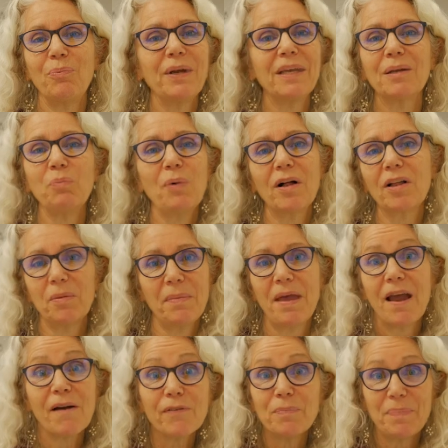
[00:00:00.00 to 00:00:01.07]
we can welcome
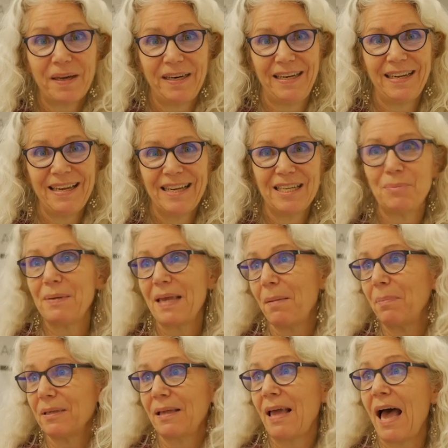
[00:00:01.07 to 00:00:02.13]
everybody to be able to
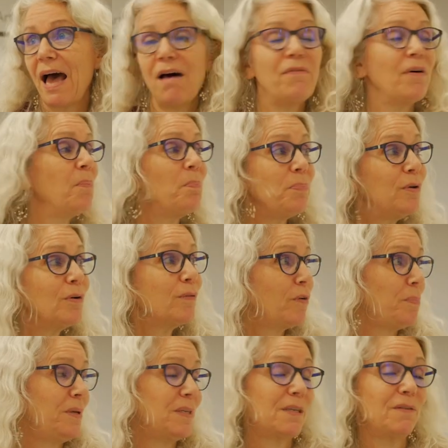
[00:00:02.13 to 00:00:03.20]
have a beautiful
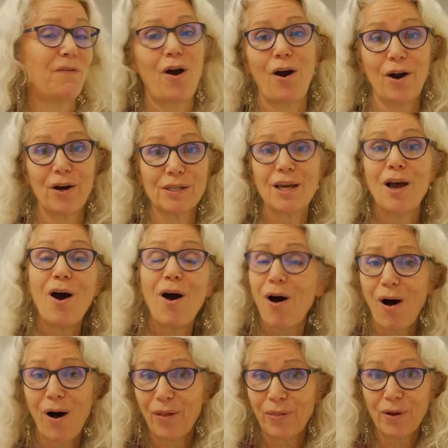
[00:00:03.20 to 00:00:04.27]
piece of art
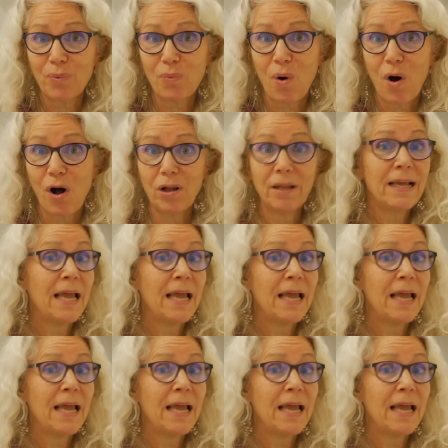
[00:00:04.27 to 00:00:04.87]
on their wall,